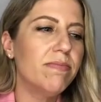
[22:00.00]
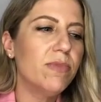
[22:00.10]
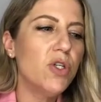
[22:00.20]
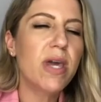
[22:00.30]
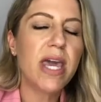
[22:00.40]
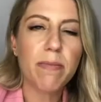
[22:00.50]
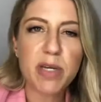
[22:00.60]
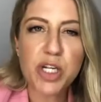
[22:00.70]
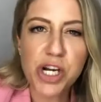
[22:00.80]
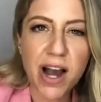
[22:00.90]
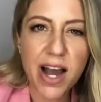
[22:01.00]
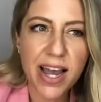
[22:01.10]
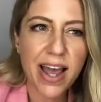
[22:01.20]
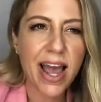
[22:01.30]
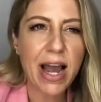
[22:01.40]
you can't be
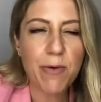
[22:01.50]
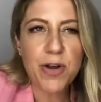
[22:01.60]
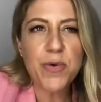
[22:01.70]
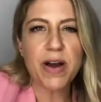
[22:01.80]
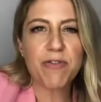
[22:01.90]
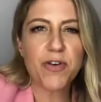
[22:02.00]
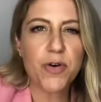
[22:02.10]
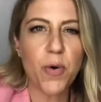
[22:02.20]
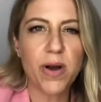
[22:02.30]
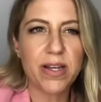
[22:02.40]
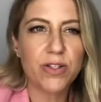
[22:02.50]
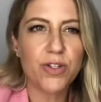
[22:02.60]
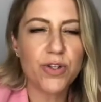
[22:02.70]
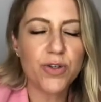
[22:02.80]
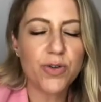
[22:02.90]
shy. How are you ever going
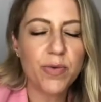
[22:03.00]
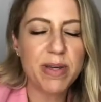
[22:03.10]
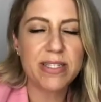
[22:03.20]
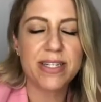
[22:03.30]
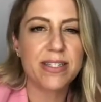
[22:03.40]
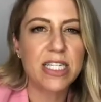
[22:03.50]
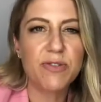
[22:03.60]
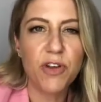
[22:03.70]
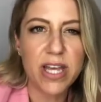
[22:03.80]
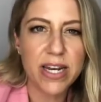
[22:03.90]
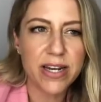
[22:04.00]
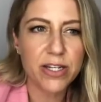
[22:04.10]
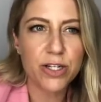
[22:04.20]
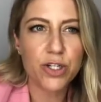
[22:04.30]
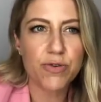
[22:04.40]
to be successful in an
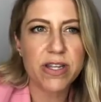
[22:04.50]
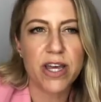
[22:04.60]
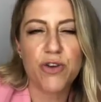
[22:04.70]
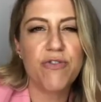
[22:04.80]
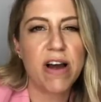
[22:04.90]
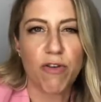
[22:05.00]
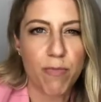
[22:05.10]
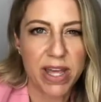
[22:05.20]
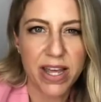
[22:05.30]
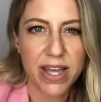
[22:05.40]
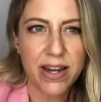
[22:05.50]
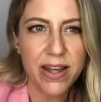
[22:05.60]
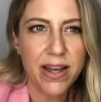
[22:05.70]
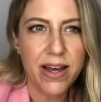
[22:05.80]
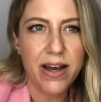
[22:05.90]
industry that you've never been in
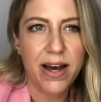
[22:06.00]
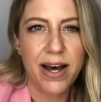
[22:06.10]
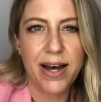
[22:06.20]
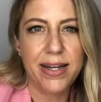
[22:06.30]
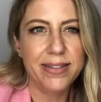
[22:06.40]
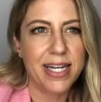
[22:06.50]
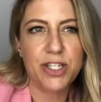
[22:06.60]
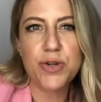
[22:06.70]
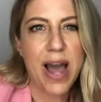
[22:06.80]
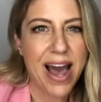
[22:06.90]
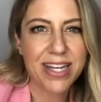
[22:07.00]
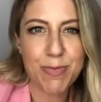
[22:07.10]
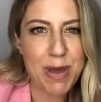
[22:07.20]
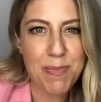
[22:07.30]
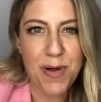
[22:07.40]
unless you ask
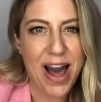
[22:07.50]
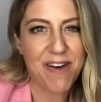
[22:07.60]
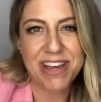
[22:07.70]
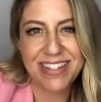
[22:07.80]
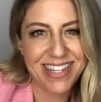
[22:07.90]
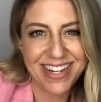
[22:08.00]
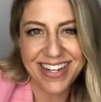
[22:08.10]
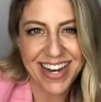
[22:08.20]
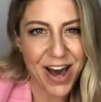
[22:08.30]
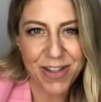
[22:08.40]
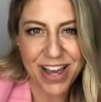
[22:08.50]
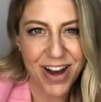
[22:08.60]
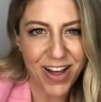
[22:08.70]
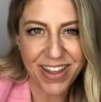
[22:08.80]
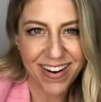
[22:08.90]
people how they did it and how they
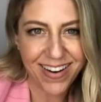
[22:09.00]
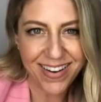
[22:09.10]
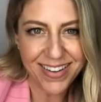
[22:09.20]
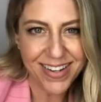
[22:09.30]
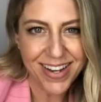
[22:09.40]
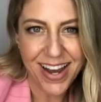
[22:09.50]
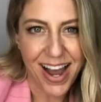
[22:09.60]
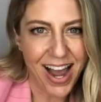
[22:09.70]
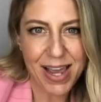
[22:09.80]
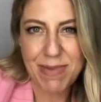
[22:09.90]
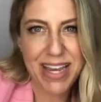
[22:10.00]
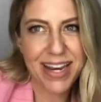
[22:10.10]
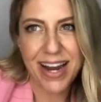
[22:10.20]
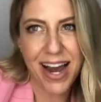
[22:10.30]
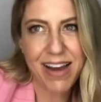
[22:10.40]
got there? I
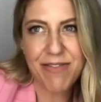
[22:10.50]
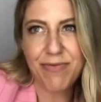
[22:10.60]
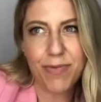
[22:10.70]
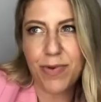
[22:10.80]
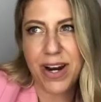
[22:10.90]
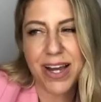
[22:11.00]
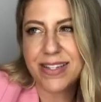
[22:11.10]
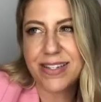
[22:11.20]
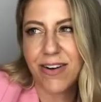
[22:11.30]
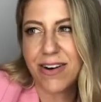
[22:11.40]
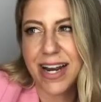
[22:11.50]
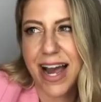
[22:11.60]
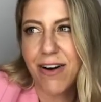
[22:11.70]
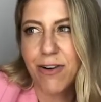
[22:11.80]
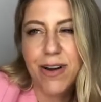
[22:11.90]
mean, when I started
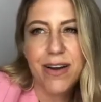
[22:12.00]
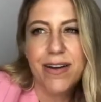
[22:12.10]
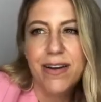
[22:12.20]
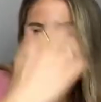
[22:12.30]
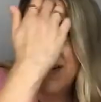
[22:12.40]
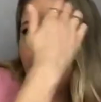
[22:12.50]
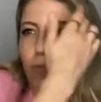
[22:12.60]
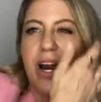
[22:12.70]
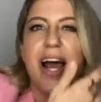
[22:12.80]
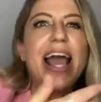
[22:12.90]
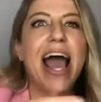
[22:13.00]
out, when I